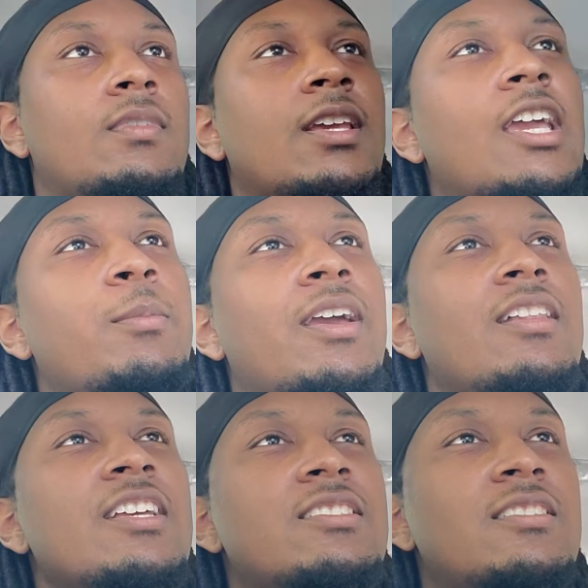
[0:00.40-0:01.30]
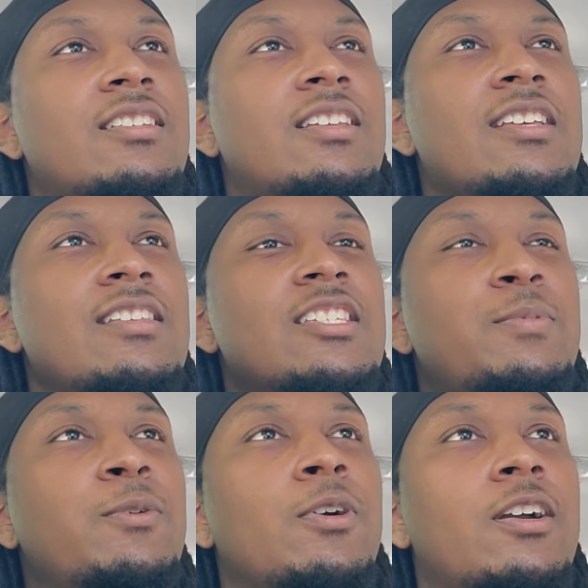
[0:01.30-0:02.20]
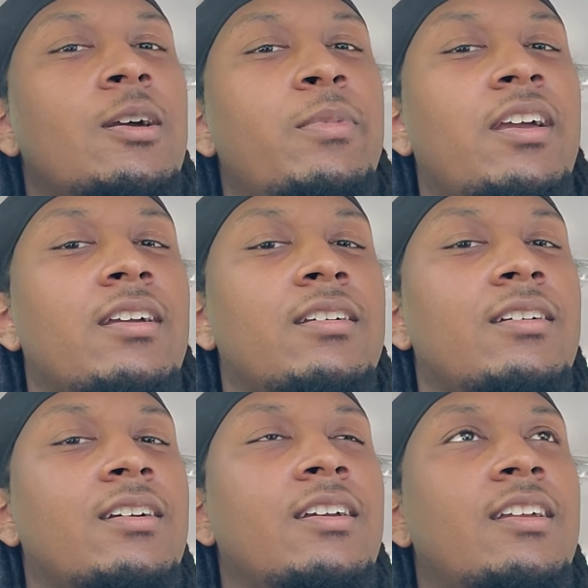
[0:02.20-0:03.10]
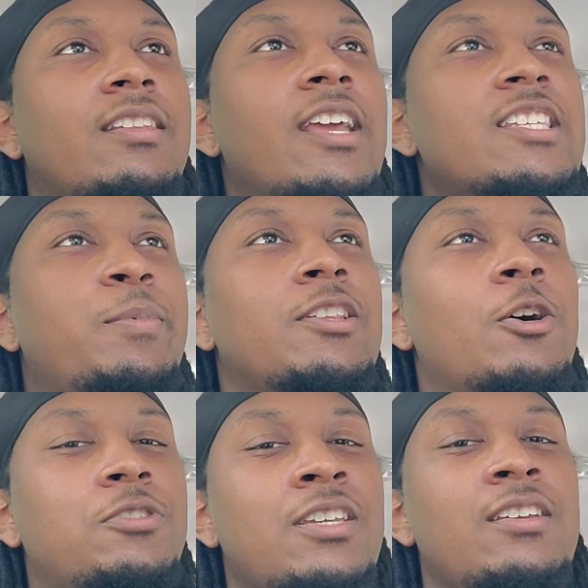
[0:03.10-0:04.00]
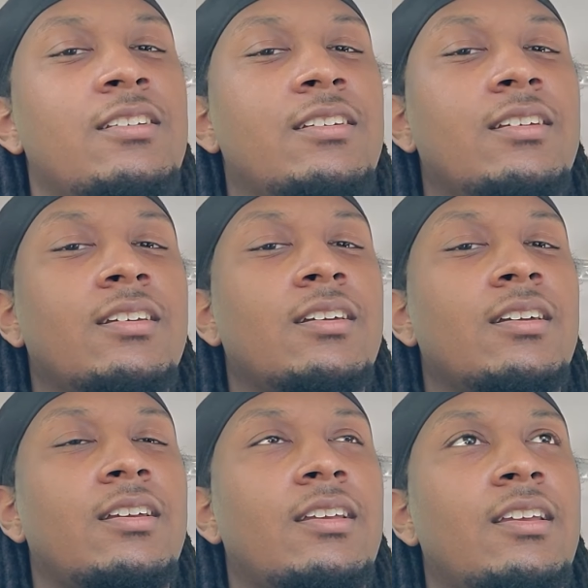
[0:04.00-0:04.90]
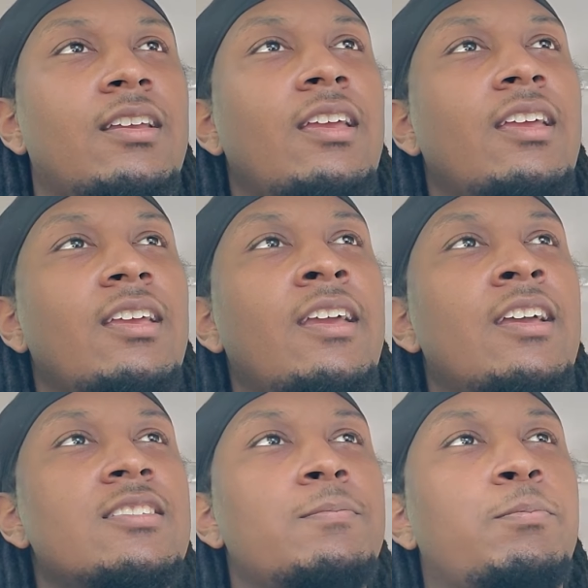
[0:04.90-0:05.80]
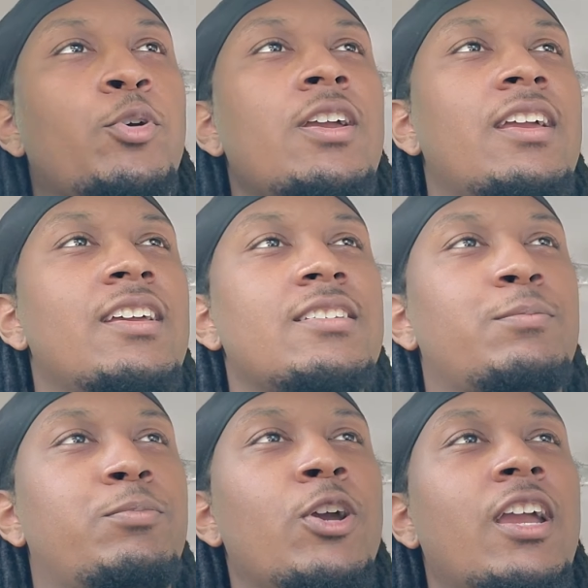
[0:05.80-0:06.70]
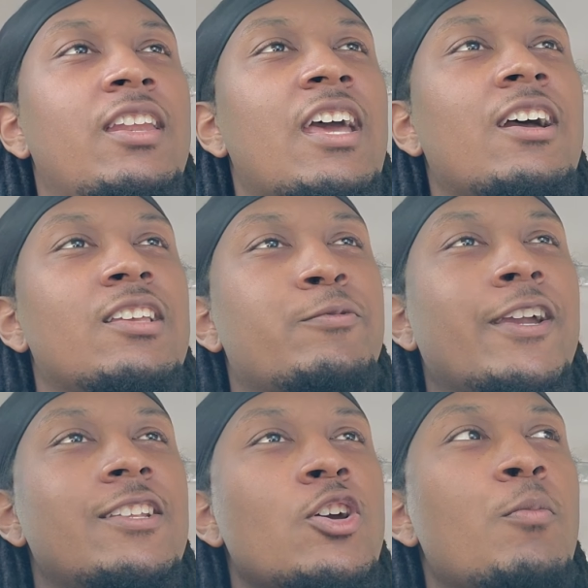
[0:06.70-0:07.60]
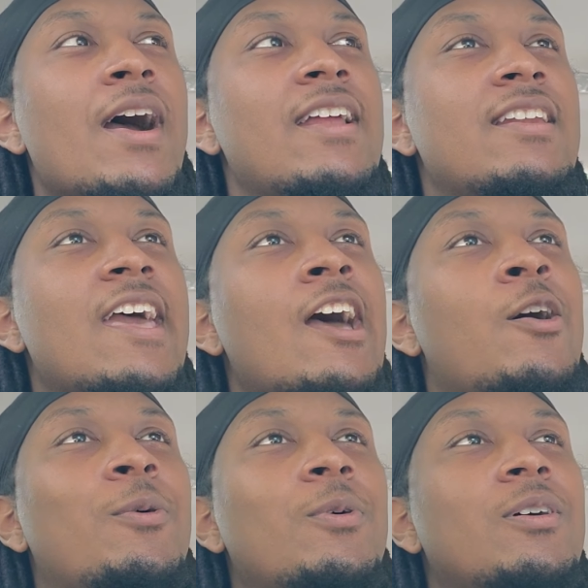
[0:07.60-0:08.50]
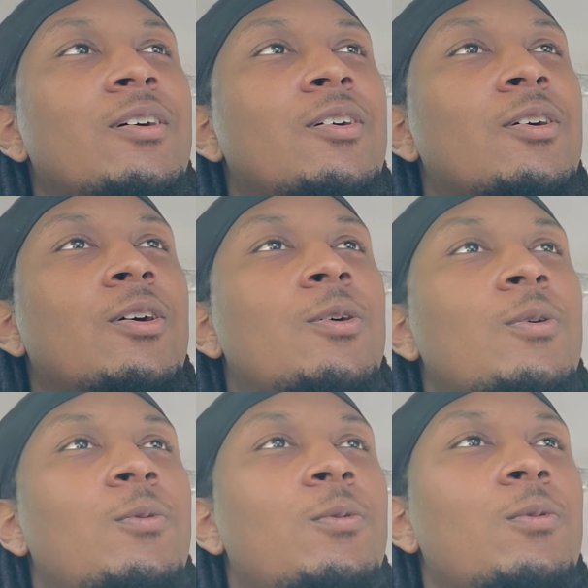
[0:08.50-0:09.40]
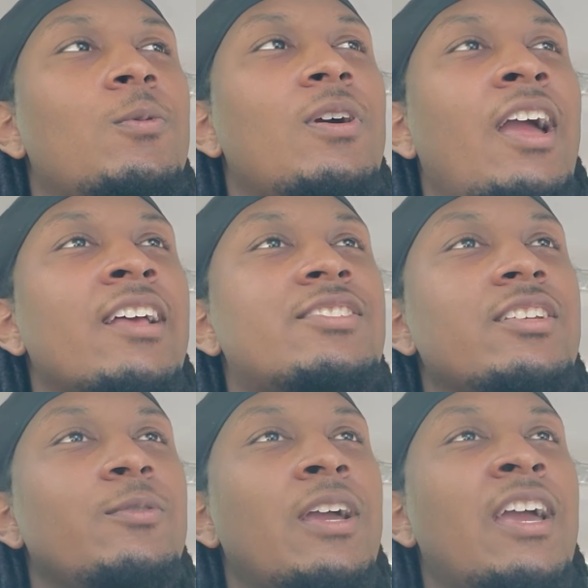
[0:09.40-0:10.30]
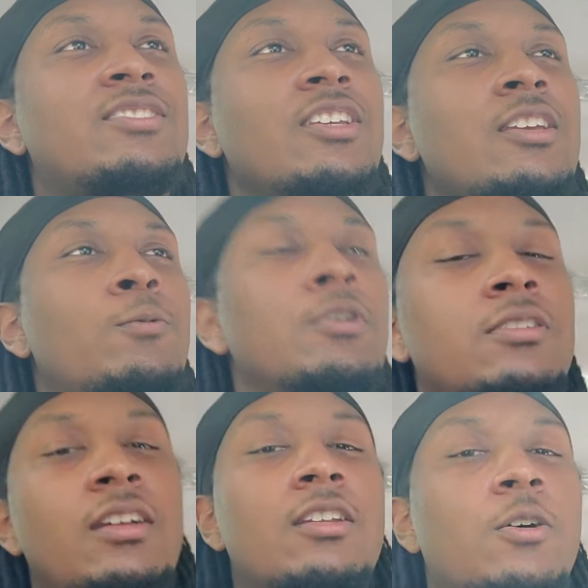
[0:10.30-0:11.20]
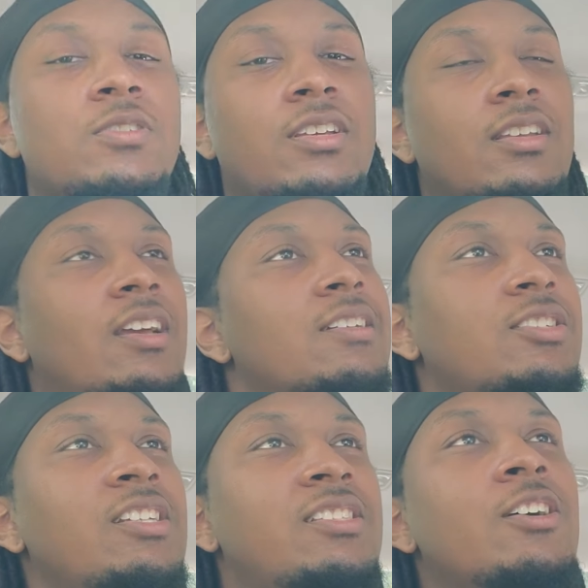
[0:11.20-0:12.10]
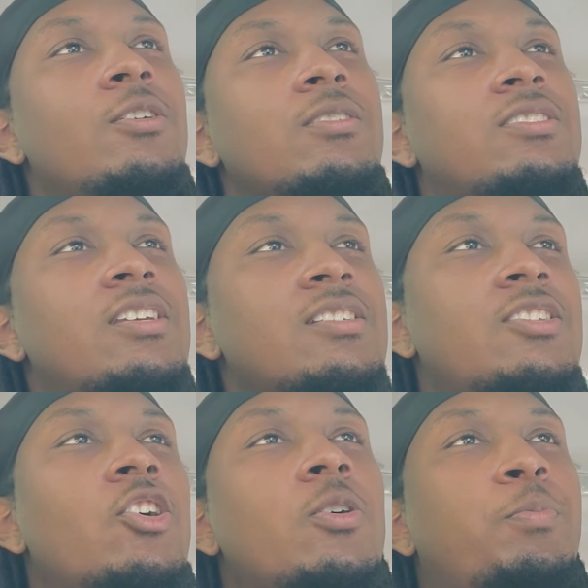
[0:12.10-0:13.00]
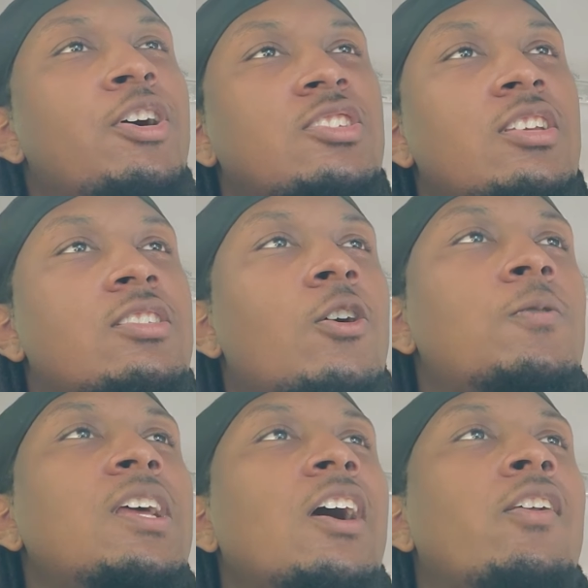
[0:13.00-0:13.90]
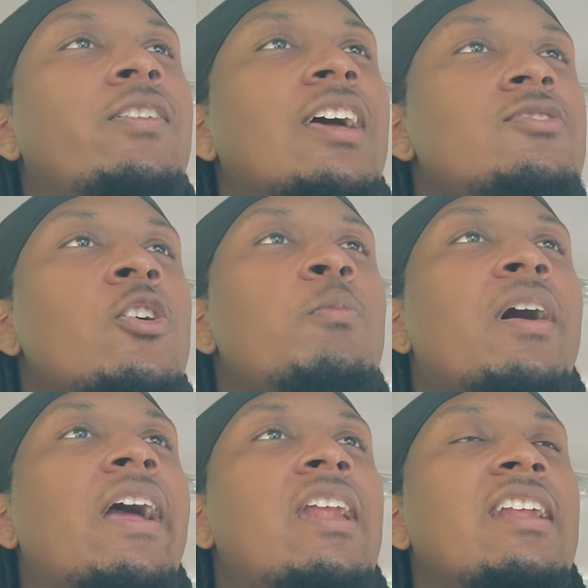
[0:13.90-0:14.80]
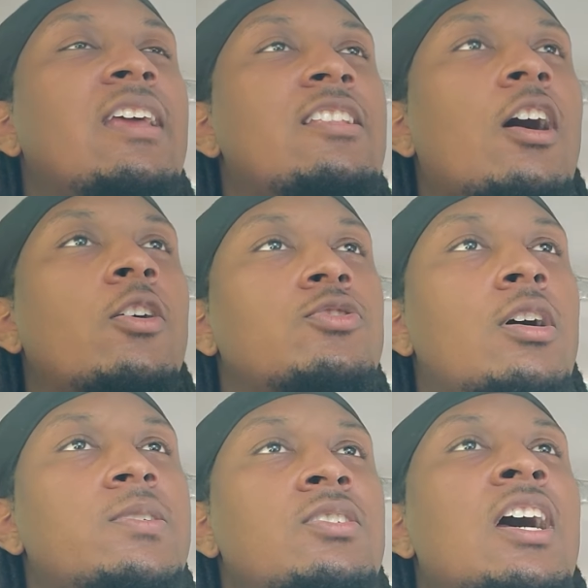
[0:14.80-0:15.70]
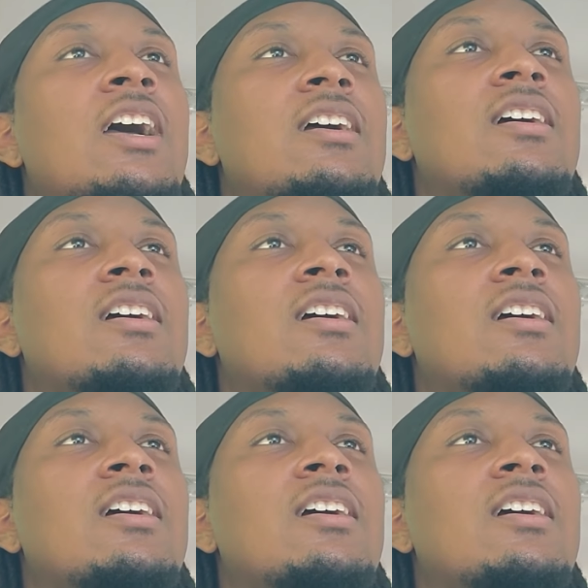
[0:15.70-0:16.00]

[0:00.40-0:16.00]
Hey, man, let's just be real here, man. Nancy Pelosi is bringing Joe Biden down, and she really knows it. She is still pushing this whole narrative that Joe Biden and Donald Trump should not